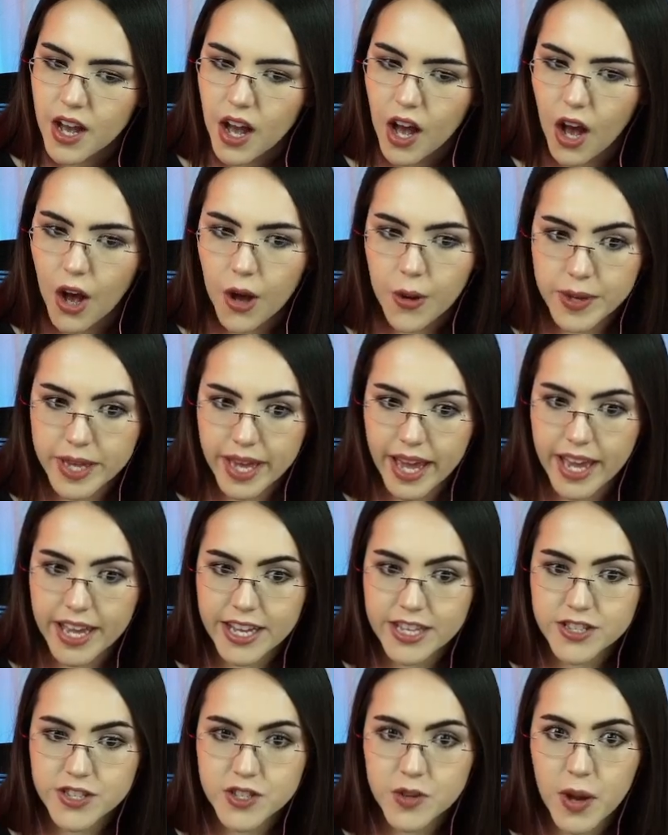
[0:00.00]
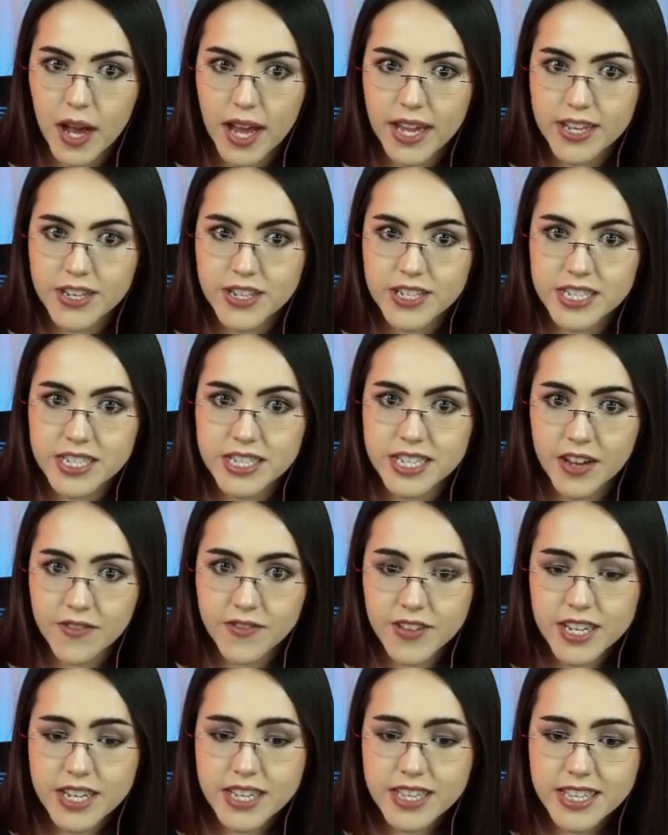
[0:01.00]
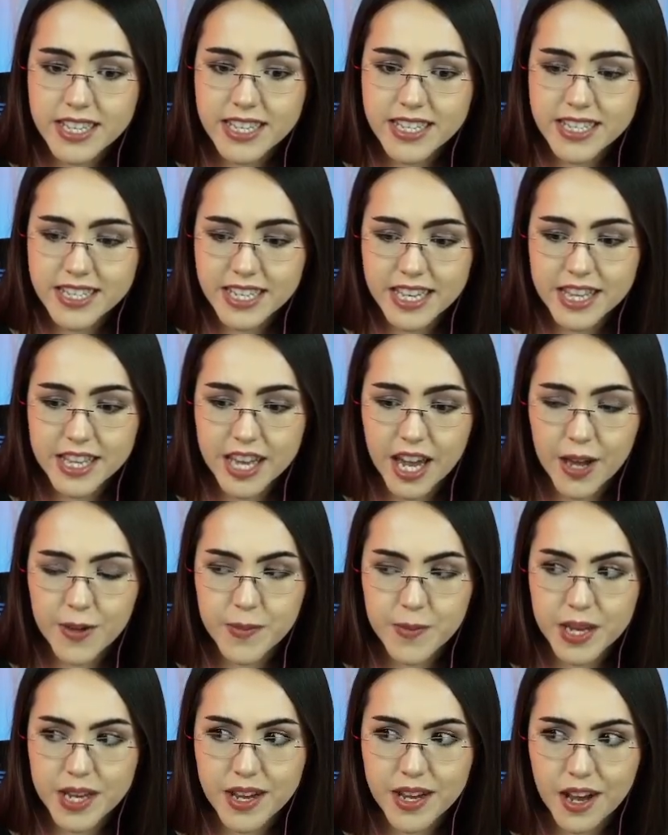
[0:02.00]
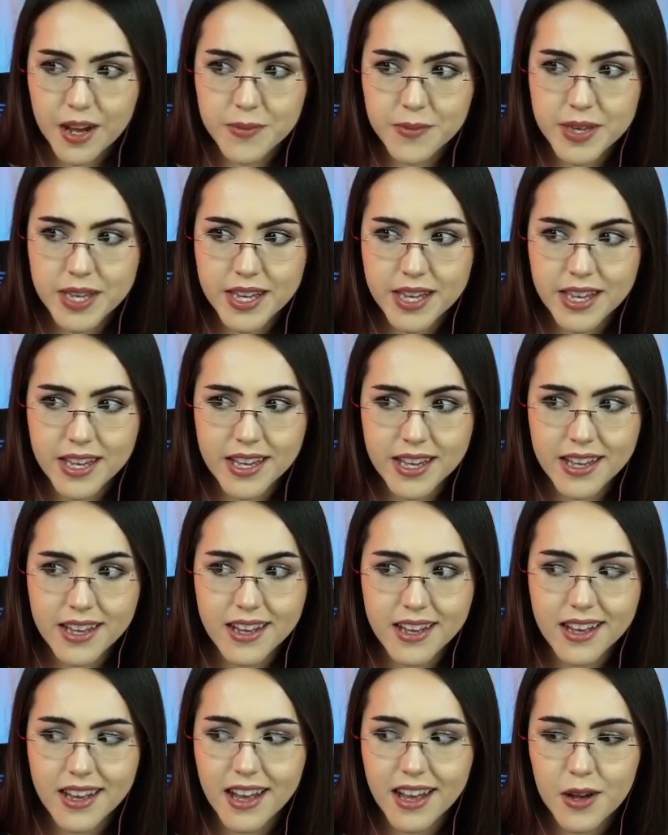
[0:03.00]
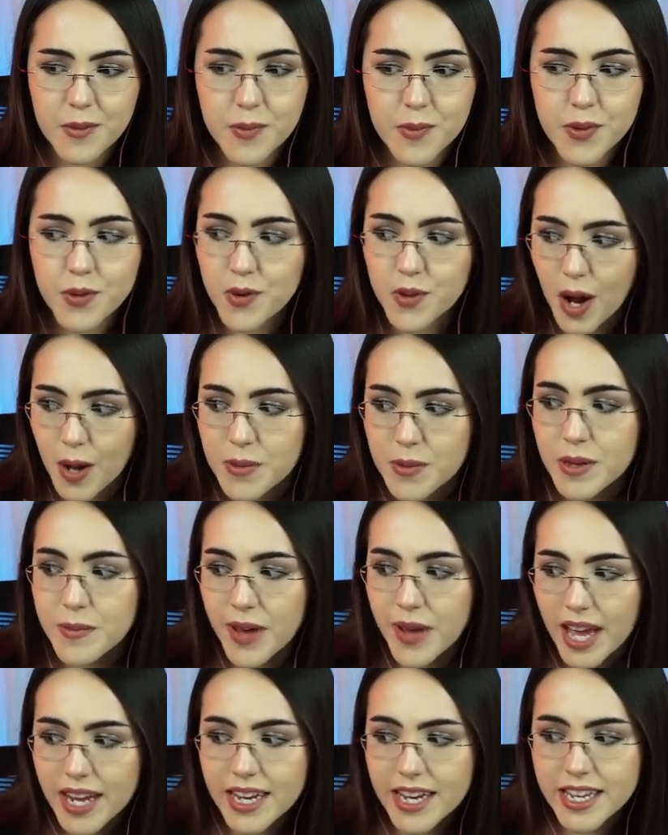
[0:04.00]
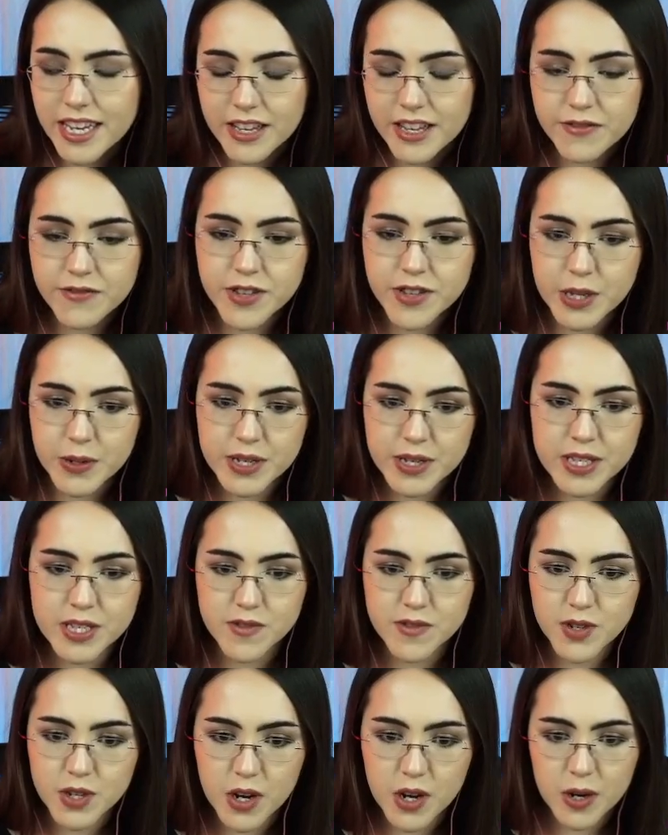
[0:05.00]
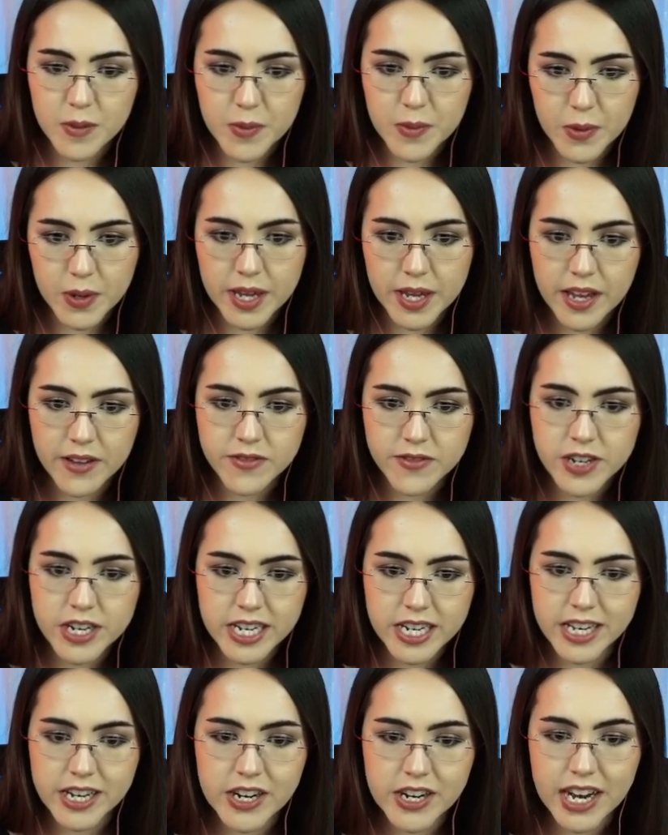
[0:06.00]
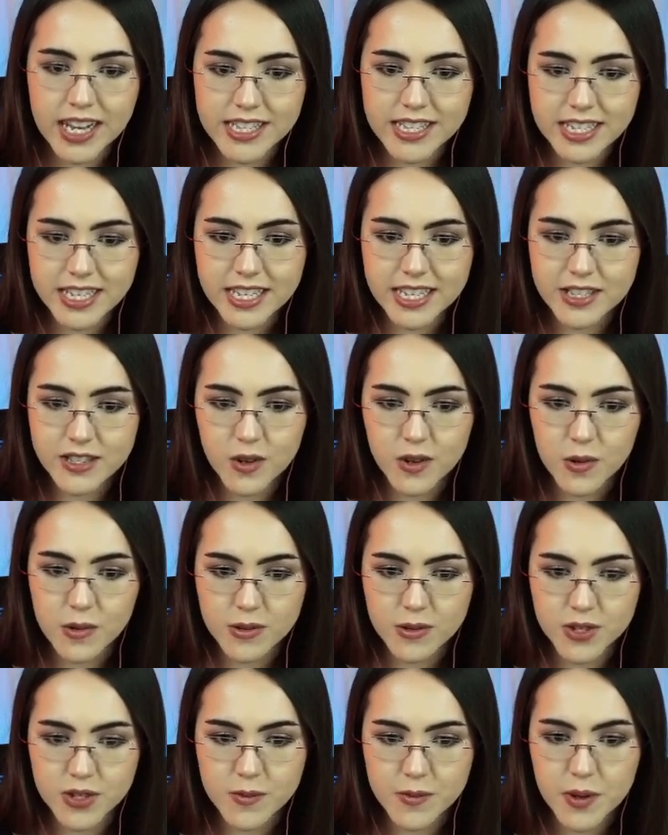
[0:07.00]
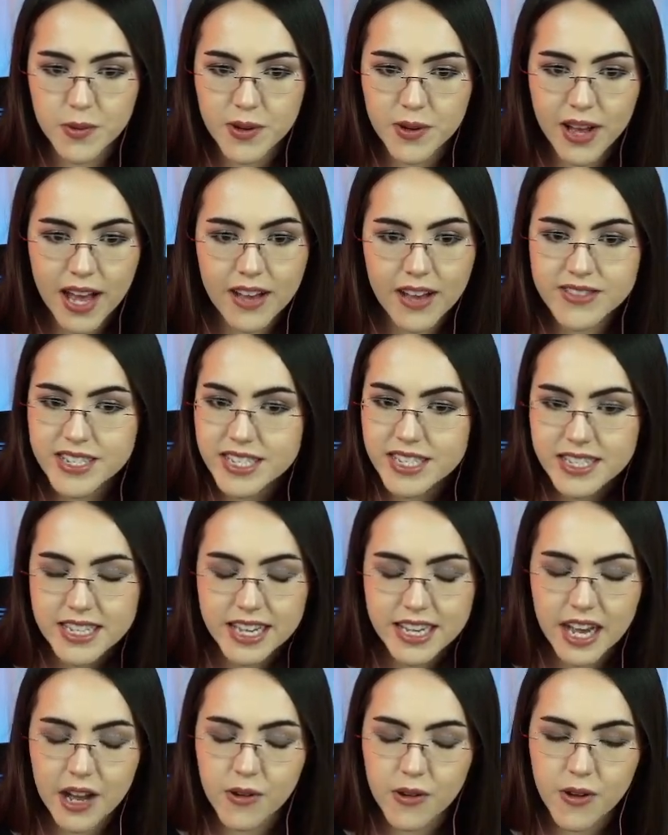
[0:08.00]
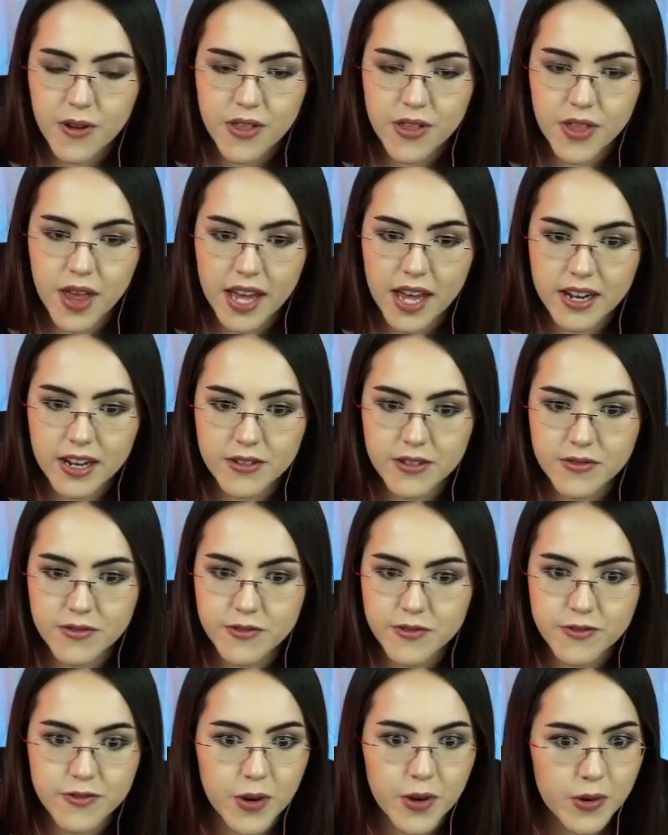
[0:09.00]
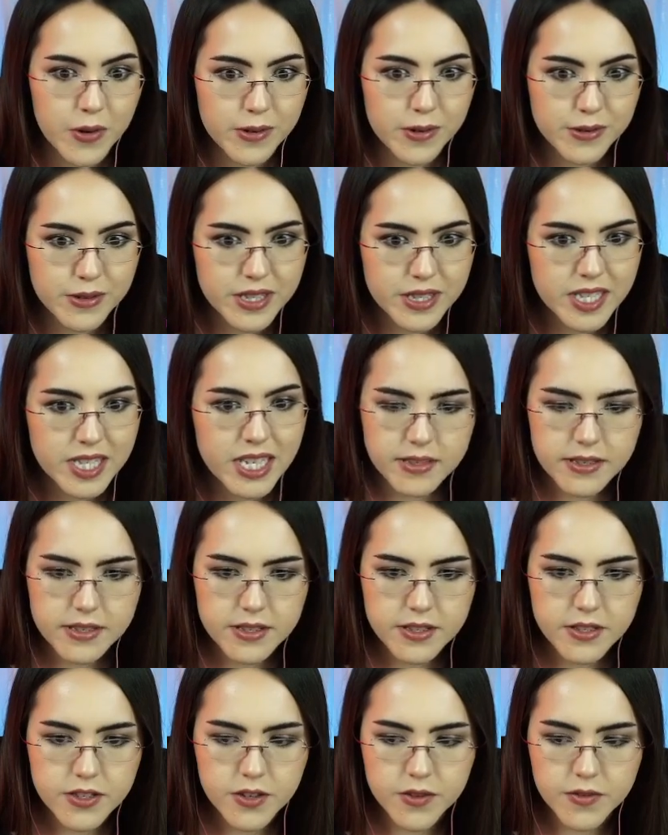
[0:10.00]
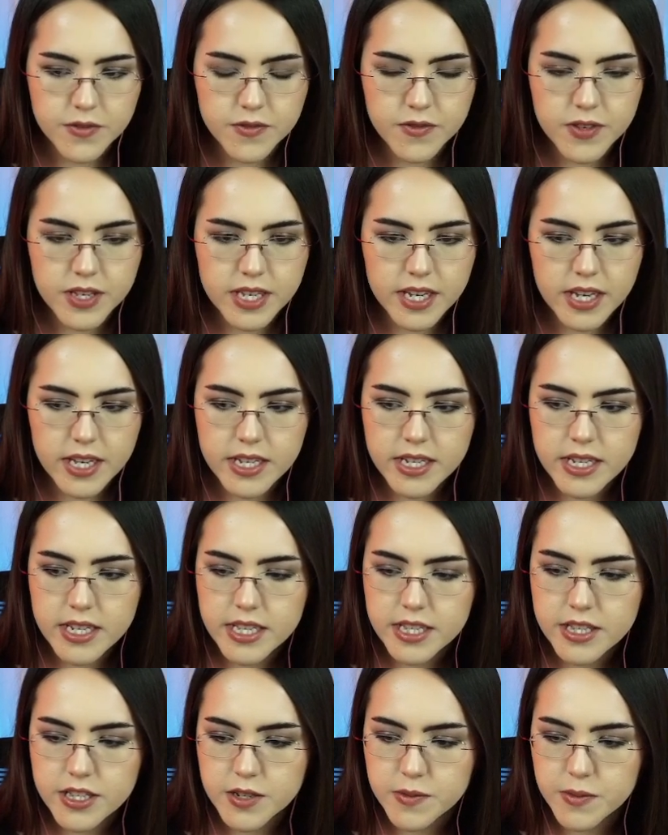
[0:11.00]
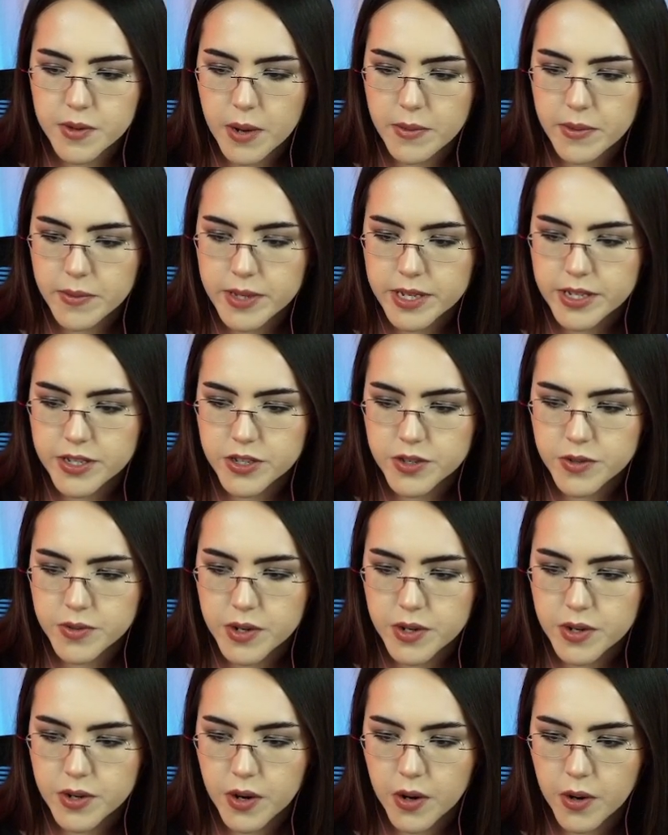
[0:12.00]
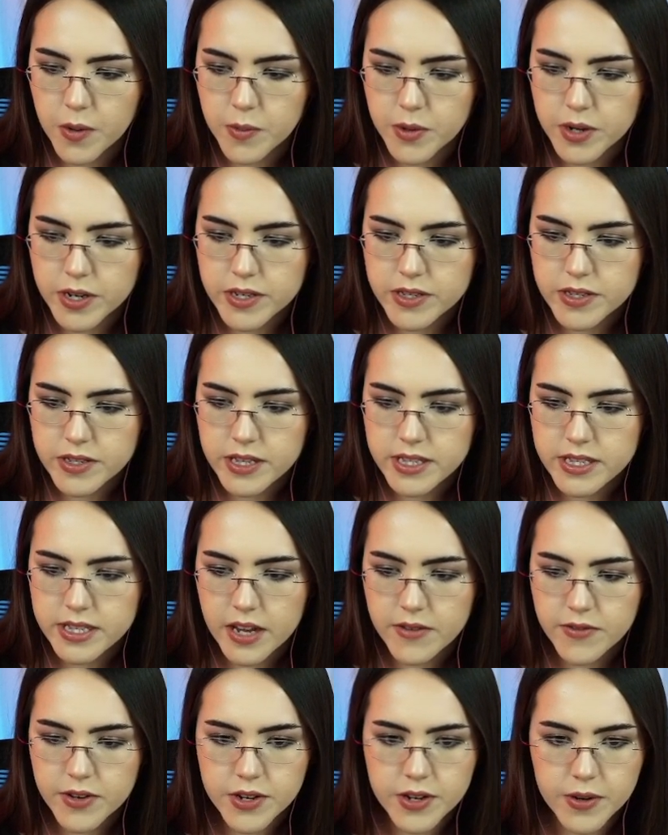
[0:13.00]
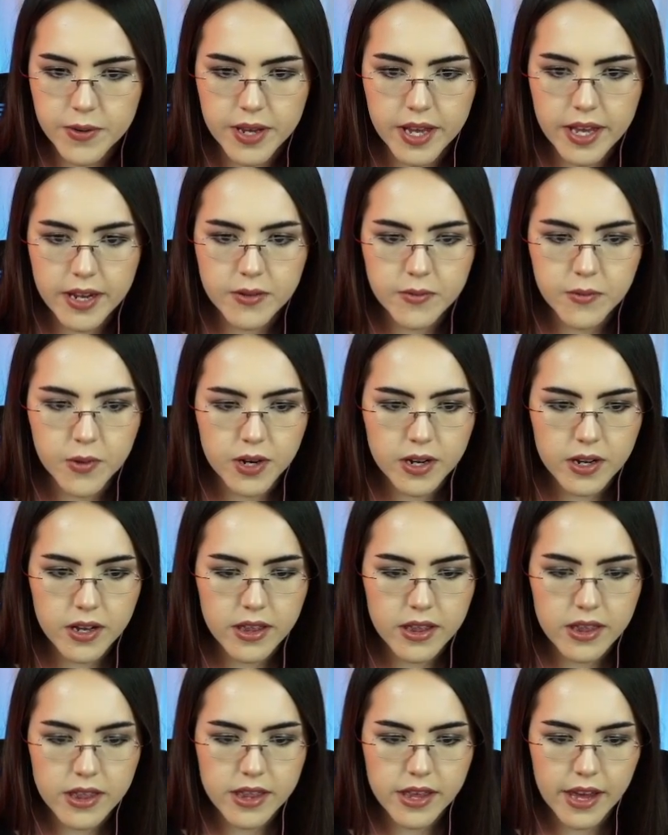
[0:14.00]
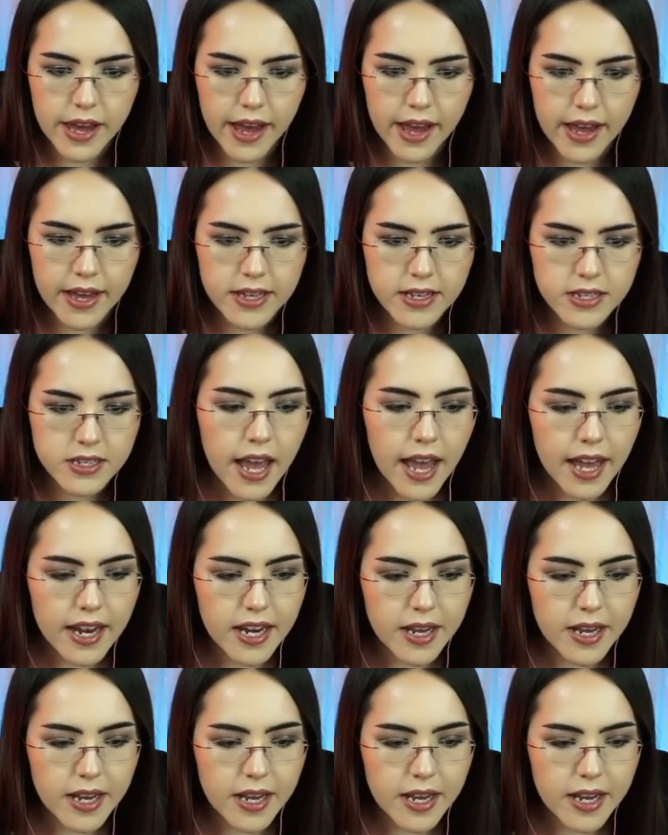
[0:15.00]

Okay, so I could definitely see that becoming a problematic influence for our boy Everett here as he gets older, but we'll have to see how all that unfolds. Sophia needs to probably do her homework, so let's have her go ahead and work on that. And I